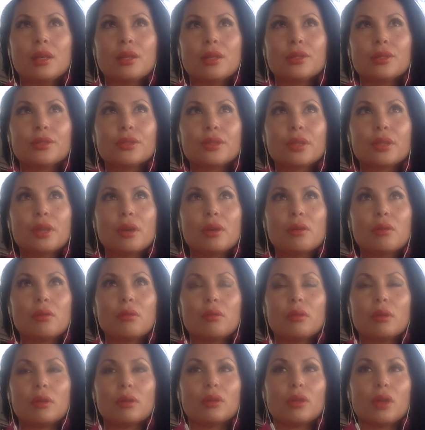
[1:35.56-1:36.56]

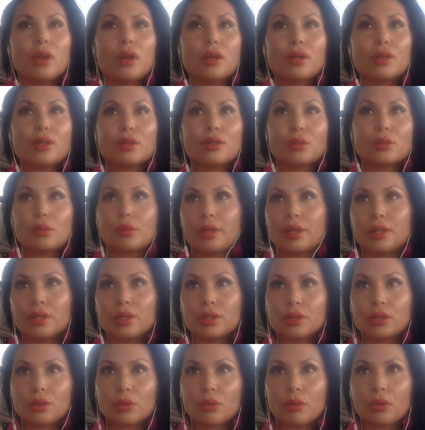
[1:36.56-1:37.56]
So long story
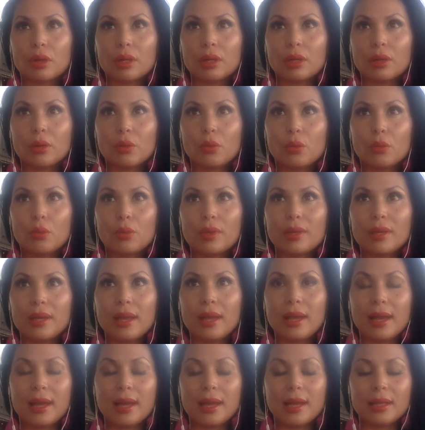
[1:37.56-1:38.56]
short, we
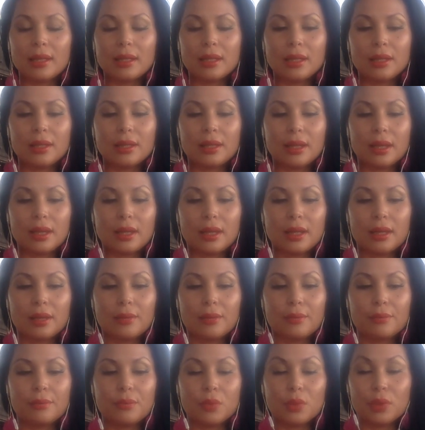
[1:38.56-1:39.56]
had
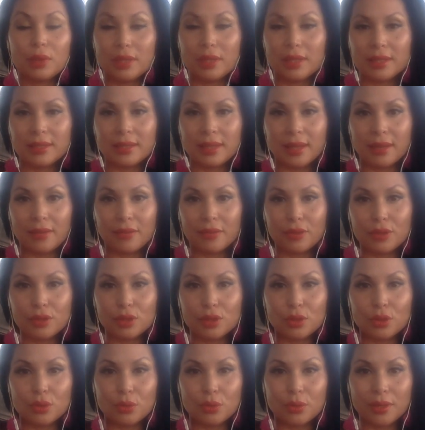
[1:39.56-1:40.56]
the release date for
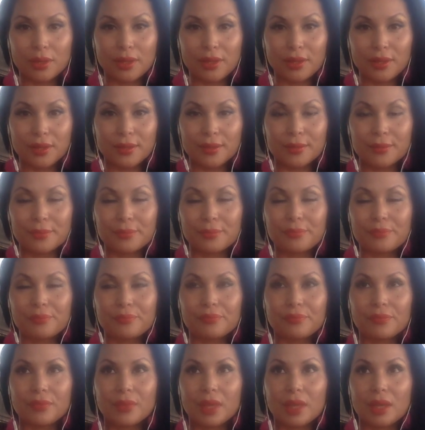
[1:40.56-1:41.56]
June 23rd.
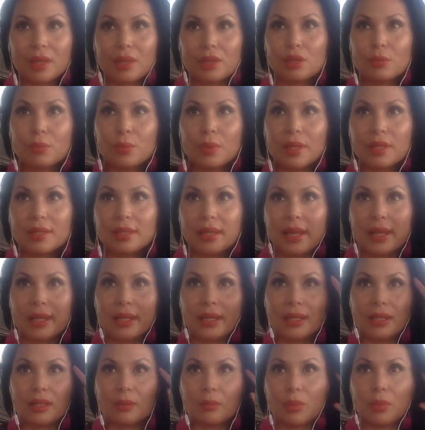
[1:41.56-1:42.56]
Super
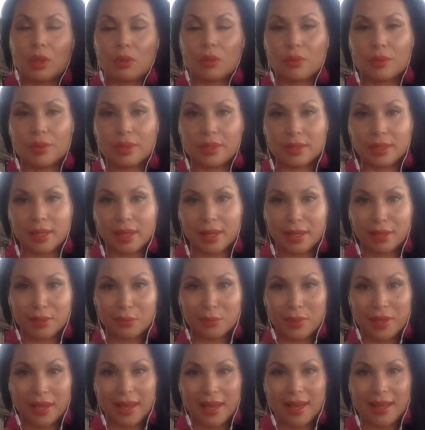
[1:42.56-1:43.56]
excited. The book was done.
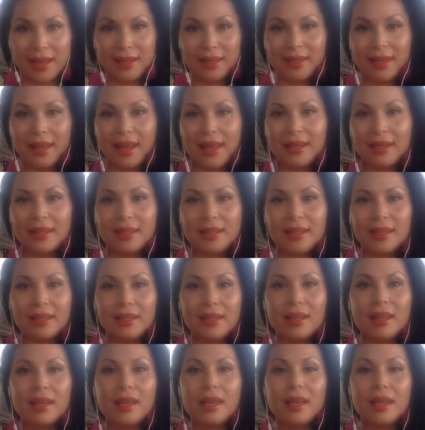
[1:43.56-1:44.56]
We had it edited.
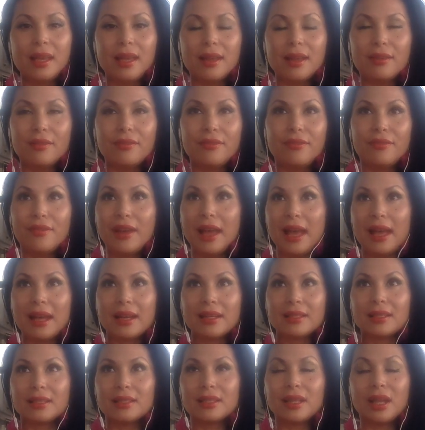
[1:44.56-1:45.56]
In
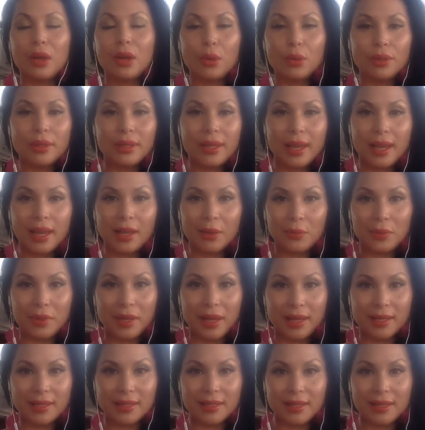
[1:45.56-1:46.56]
fact, not only had we
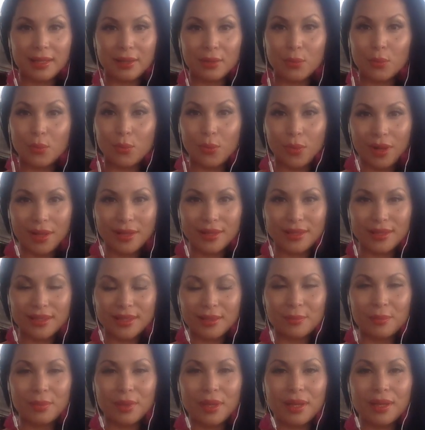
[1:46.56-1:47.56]
edited it once,
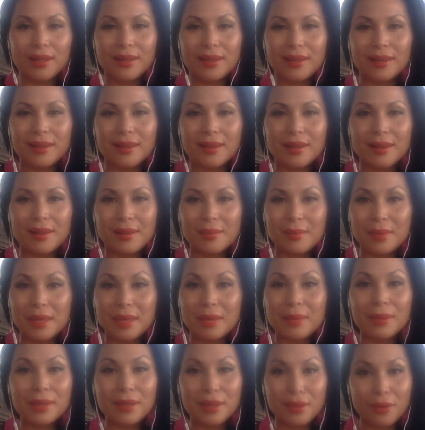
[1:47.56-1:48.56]
but
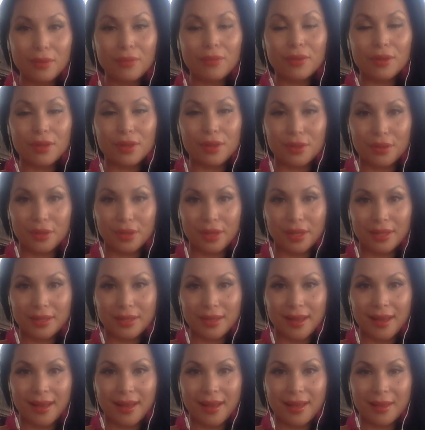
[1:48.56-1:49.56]
maybe over 30
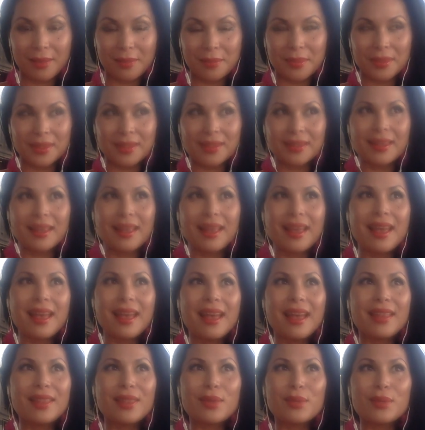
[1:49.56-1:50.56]
times.
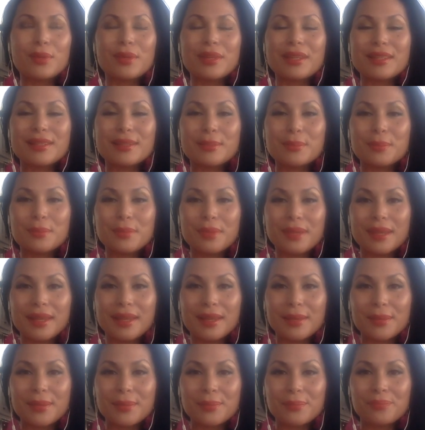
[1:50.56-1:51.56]
The reason
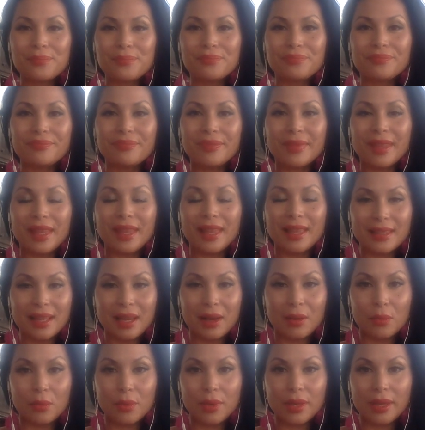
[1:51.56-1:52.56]
being is
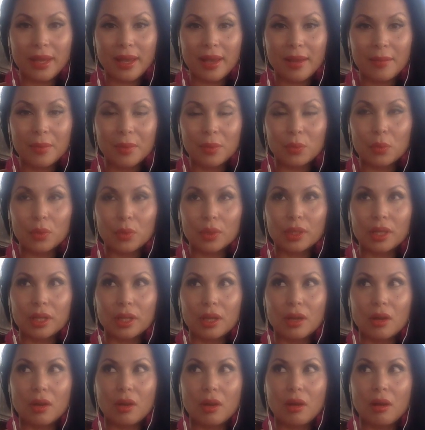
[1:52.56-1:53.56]
that we have been
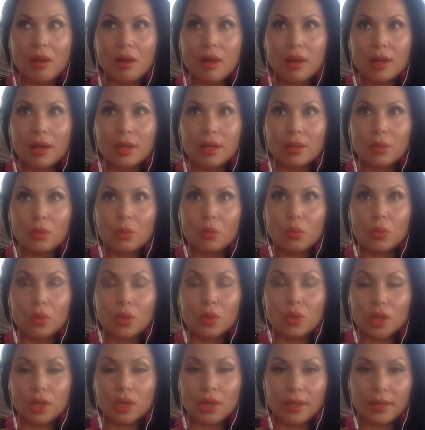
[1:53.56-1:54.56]
working on
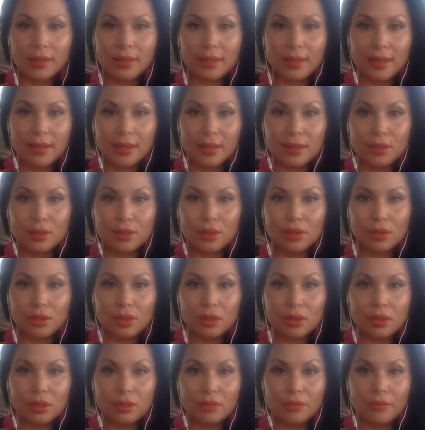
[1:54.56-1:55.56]
Word and
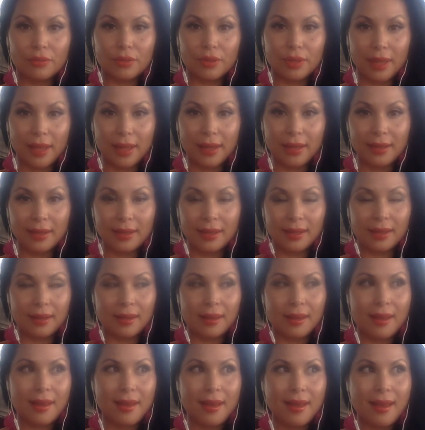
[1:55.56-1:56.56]
Kindle for the editing,
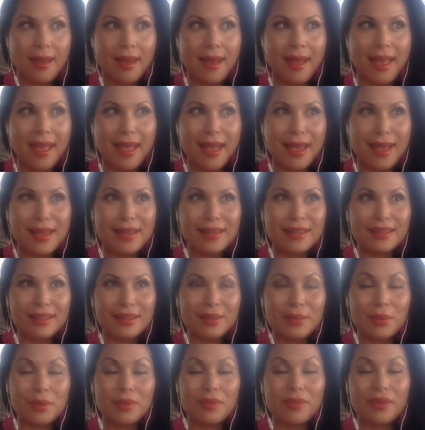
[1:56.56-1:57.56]
and
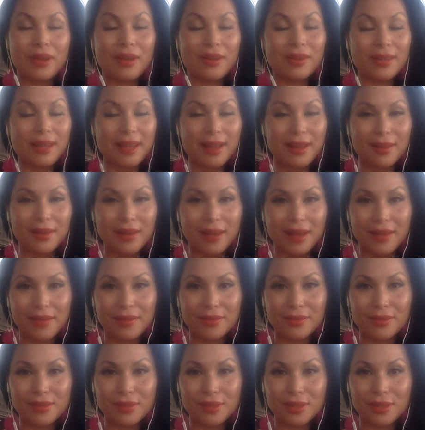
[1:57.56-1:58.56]
we found out
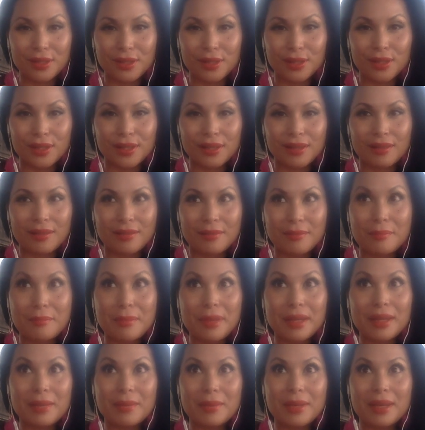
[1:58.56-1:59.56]
after
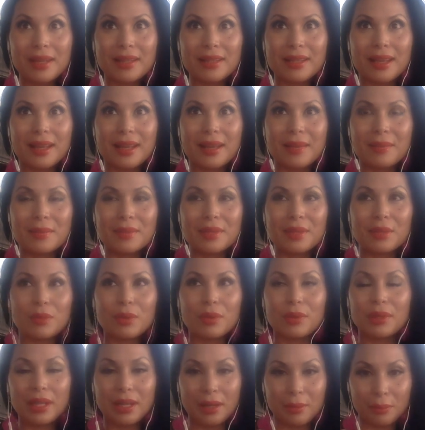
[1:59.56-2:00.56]
many, many times that we
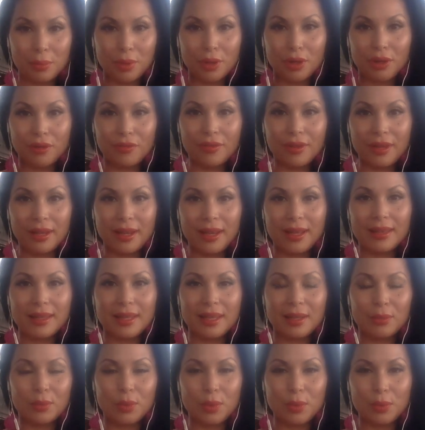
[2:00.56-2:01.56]
would get it perfect and
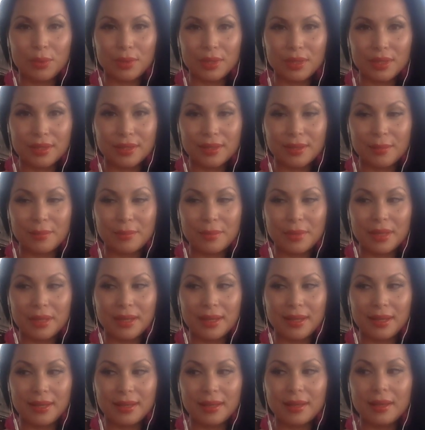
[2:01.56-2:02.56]
then we would submit
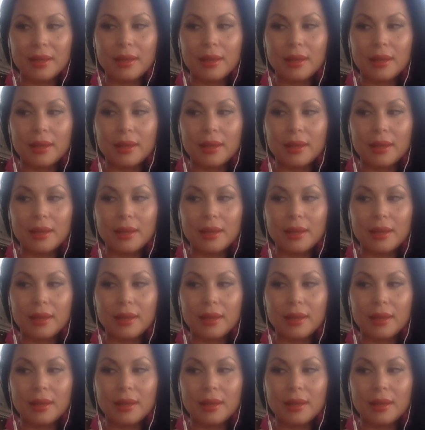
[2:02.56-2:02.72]
it,